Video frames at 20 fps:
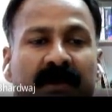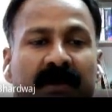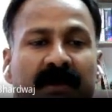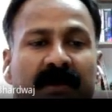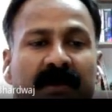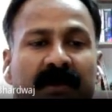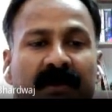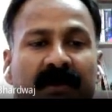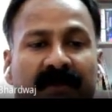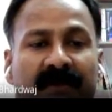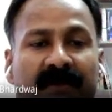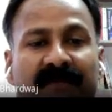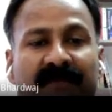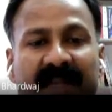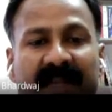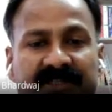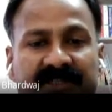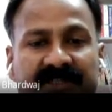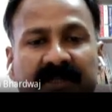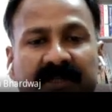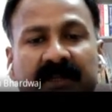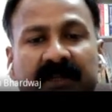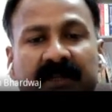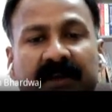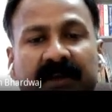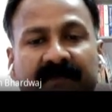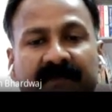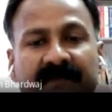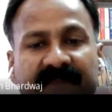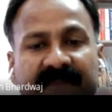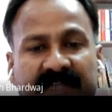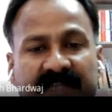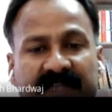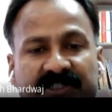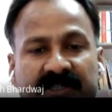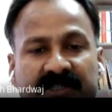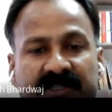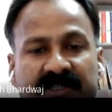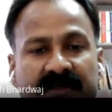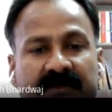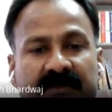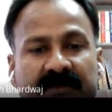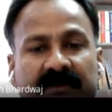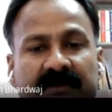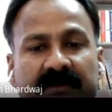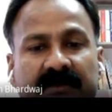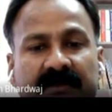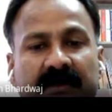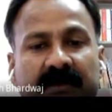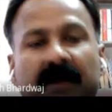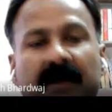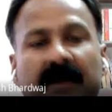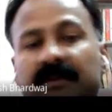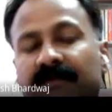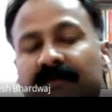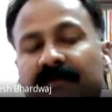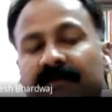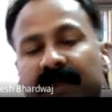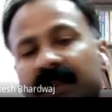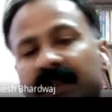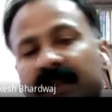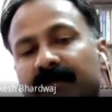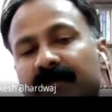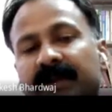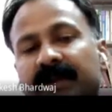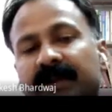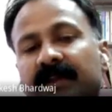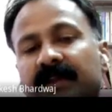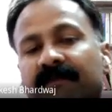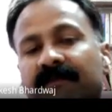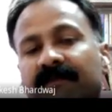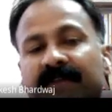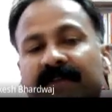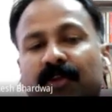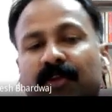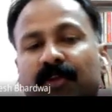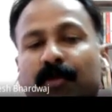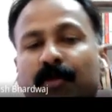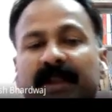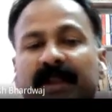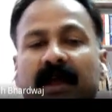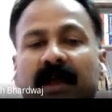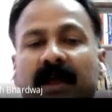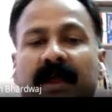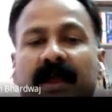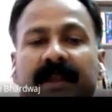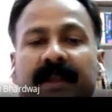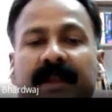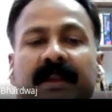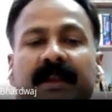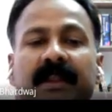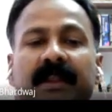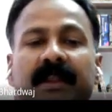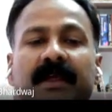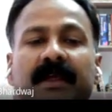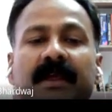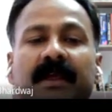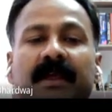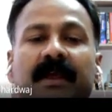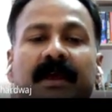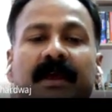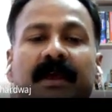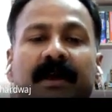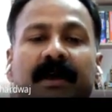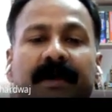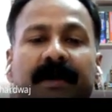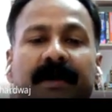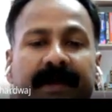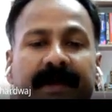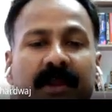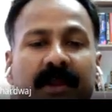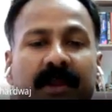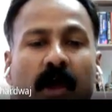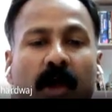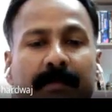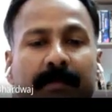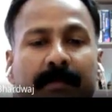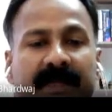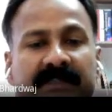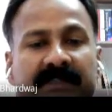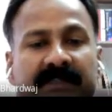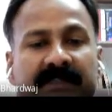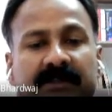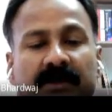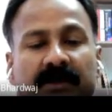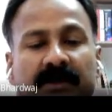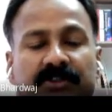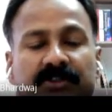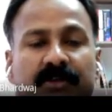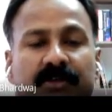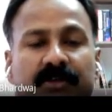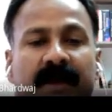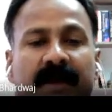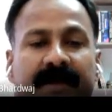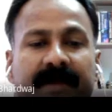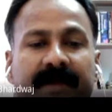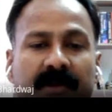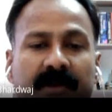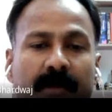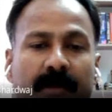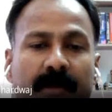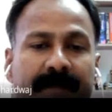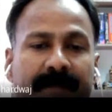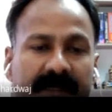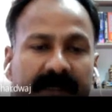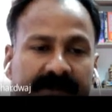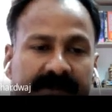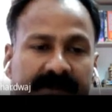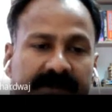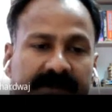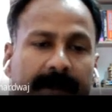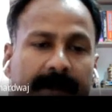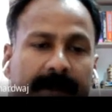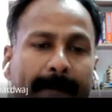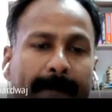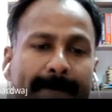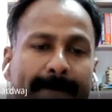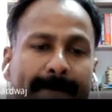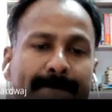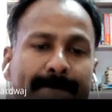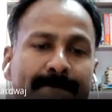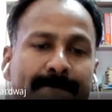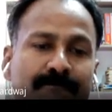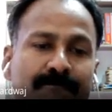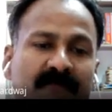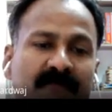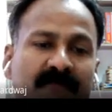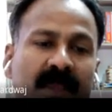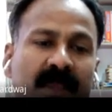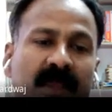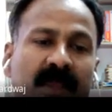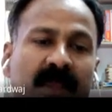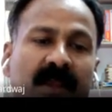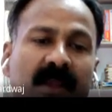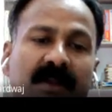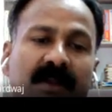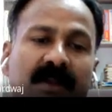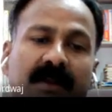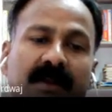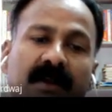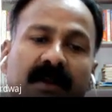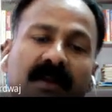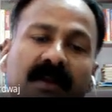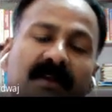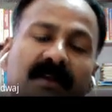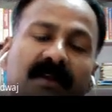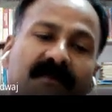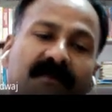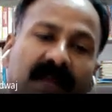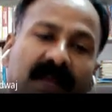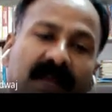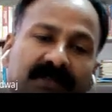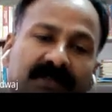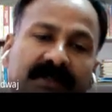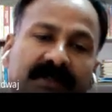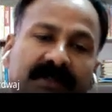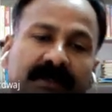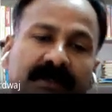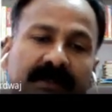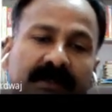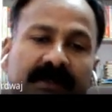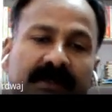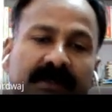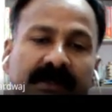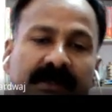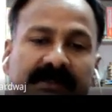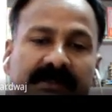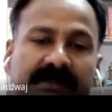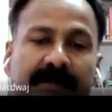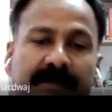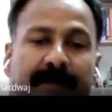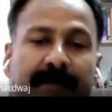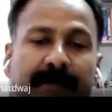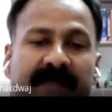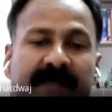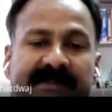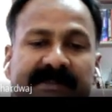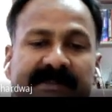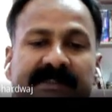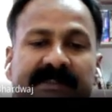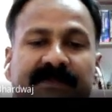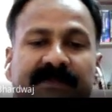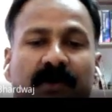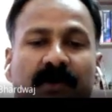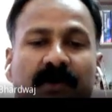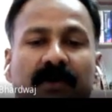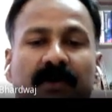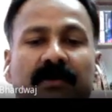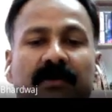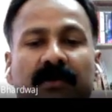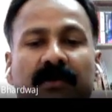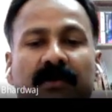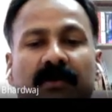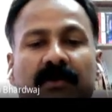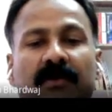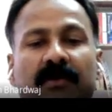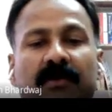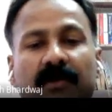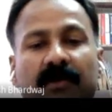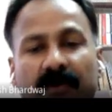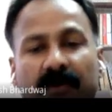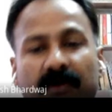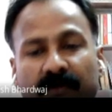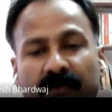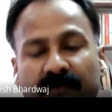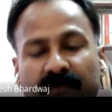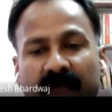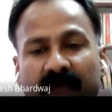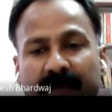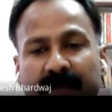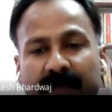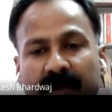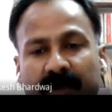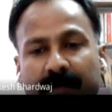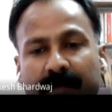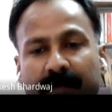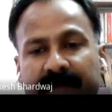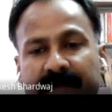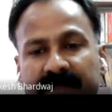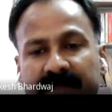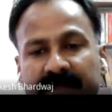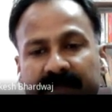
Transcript: Reflection and refraction are the fundamental phenomena in ray optics or geometric optics. Internal reflection is the basis for fiber optics.